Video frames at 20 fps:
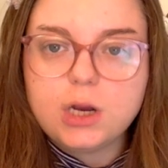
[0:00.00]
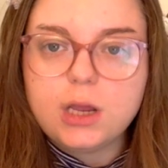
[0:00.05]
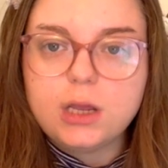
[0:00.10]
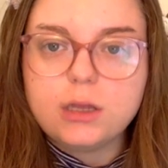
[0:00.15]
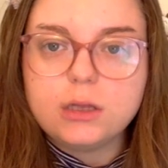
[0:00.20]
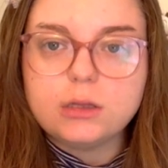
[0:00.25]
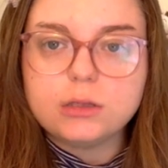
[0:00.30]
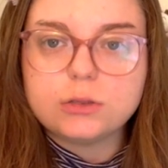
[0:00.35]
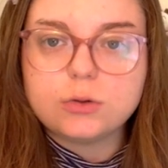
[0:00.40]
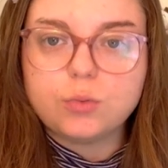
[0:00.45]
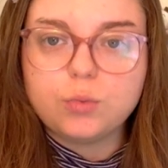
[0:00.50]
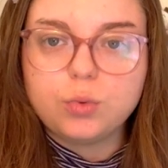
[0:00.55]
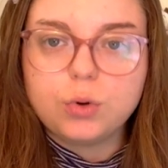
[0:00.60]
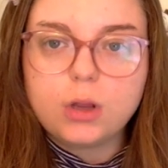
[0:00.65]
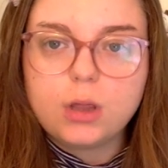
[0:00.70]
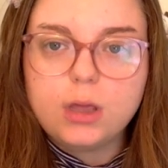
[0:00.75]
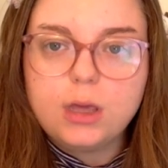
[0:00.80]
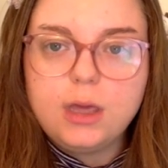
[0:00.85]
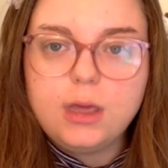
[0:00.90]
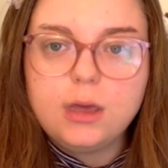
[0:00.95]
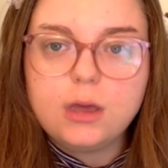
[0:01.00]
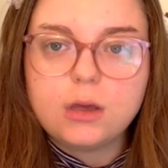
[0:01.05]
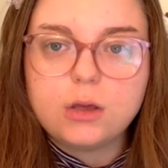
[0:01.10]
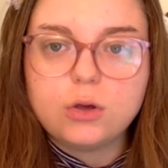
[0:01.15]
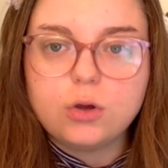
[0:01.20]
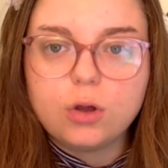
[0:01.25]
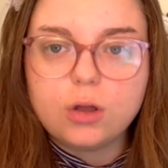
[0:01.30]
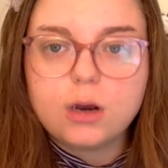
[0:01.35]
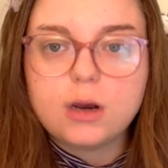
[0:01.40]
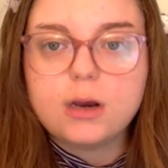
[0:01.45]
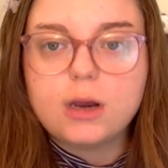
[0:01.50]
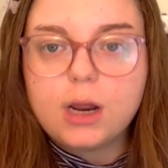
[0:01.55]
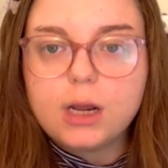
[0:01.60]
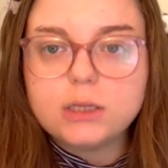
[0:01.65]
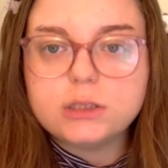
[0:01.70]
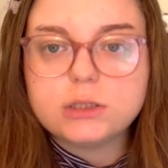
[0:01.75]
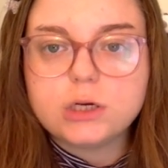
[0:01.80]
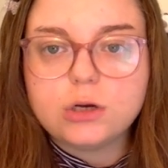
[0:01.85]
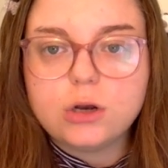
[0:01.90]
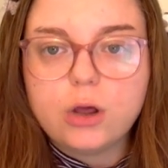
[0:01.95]
is really good and
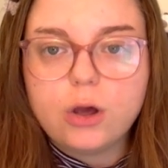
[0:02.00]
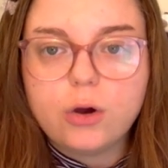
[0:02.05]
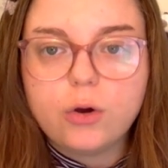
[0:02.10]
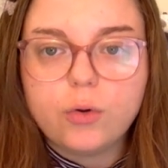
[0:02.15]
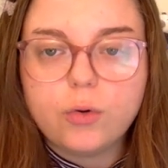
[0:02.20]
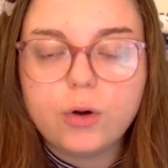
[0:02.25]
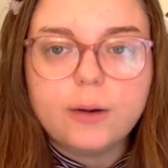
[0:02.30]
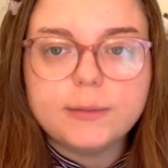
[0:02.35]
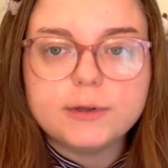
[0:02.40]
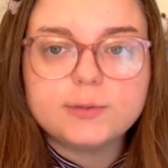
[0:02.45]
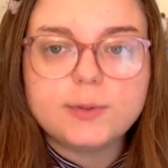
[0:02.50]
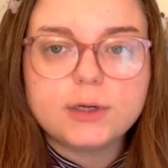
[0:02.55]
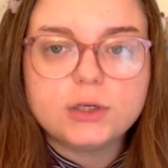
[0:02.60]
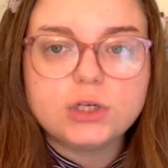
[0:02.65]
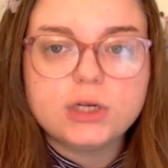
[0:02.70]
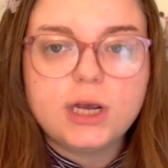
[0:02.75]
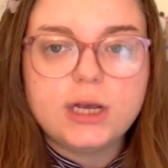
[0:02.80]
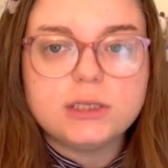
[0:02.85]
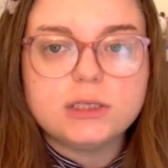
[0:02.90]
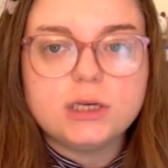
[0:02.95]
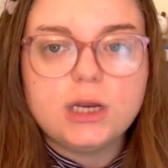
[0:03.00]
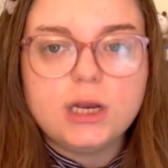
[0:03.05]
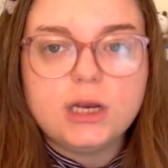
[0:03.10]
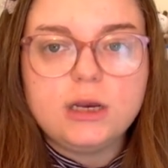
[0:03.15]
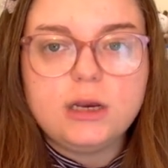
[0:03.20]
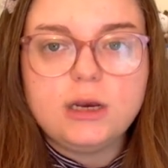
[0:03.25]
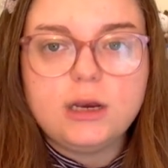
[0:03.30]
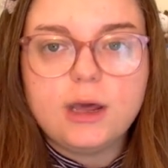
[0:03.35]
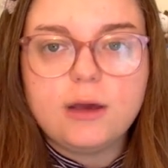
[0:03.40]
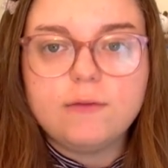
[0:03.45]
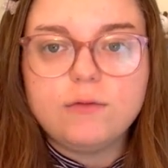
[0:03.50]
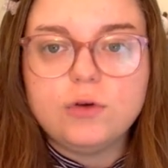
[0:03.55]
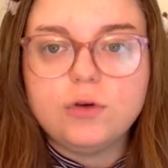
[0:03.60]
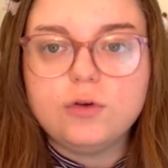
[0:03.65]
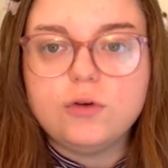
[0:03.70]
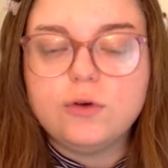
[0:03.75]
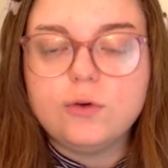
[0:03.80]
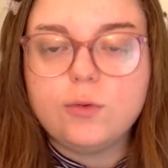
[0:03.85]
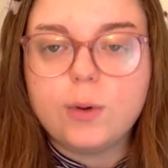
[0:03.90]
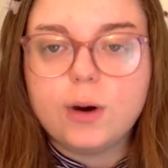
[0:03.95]
nice to know. Especially as an indie dev, you
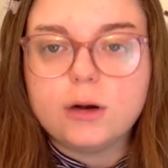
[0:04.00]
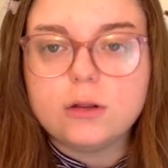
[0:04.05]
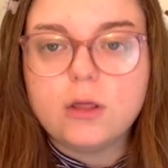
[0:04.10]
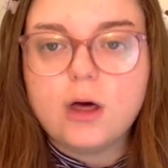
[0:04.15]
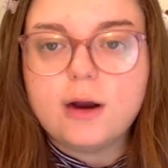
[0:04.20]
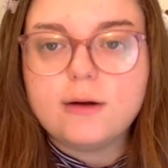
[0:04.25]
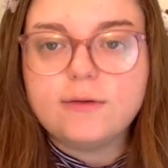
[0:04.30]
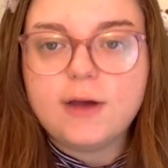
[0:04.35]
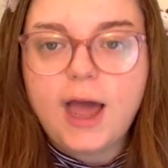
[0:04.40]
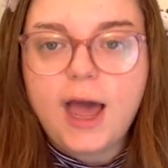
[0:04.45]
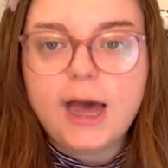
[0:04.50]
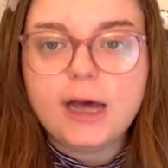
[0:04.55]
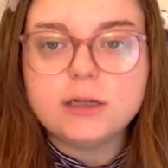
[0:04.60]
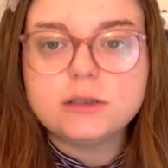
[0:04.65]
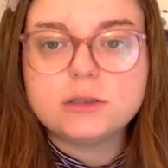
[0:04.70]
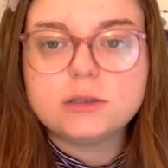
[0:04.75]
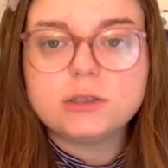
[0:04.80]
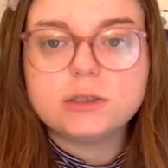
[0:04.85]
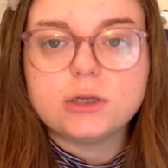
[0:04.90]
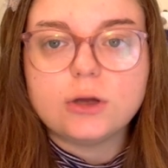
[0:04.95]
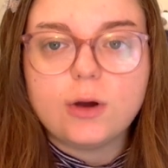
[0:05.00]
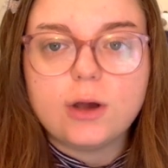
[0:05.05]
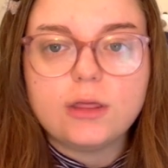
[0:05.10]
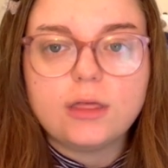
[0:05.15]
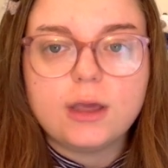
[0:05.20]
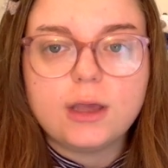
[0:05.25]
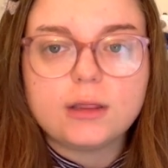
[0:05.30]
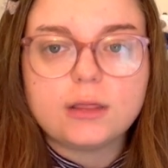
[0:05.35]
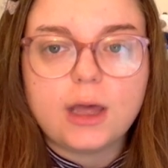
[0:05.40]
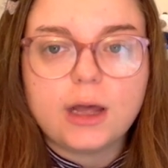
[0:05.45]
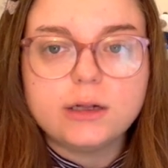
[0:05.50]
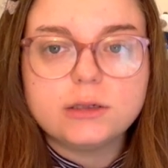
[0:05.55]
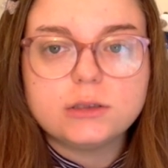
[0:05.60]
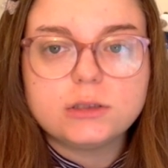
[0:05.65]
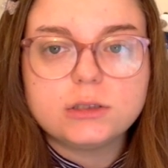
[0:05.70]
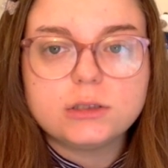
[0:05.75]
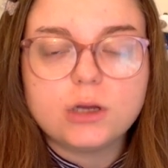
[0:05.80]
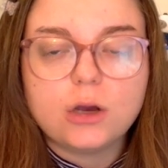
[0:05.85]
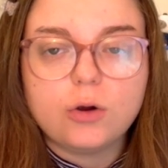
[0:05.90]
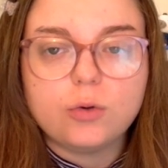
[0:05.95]
do wear a lot of hats, so I think
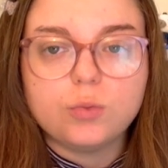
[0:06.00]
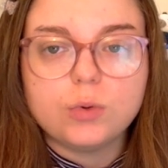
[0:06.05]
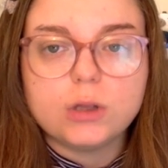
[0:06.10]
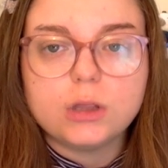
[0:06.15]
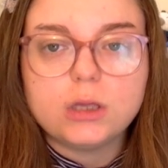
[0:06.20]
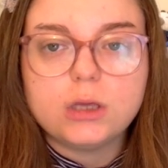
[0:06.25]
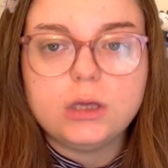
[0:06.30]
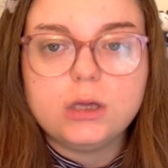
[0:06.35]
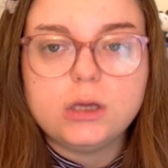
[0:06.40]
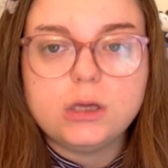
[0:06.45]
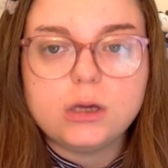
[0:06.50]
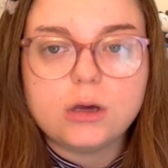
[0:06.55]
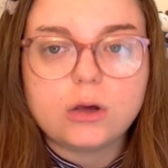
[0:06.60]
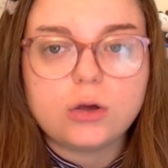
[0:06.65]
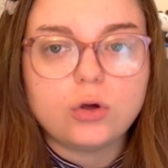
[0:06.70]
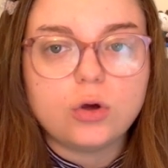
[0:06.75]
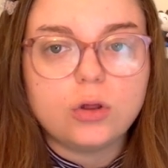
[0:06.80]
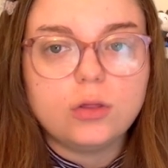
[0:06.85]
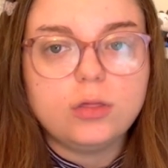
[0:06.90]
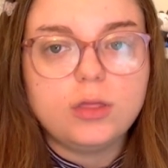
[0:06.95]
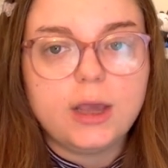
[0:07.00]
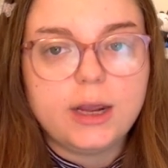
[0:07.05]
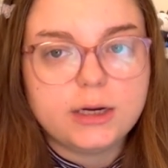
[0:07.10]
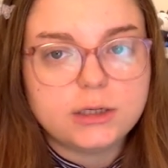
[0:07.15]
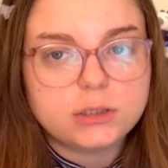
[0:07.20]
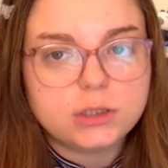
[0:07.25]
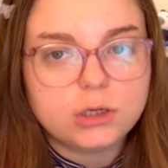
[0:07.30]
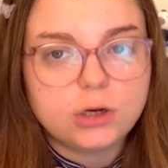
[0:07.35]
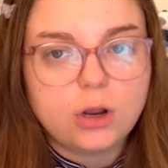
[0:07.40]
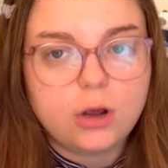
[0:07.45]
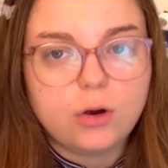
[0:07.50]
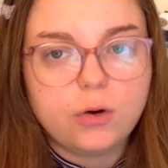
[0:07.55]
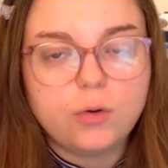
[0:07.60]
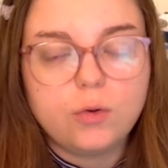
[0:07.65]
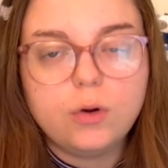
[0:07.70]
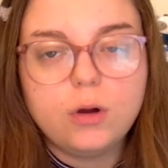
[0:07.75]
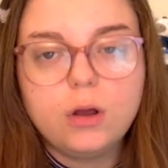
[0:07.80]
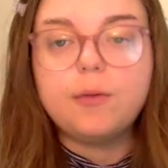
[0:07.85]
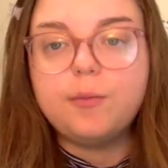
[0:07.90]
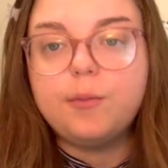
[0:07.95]
that's a really good thing to know.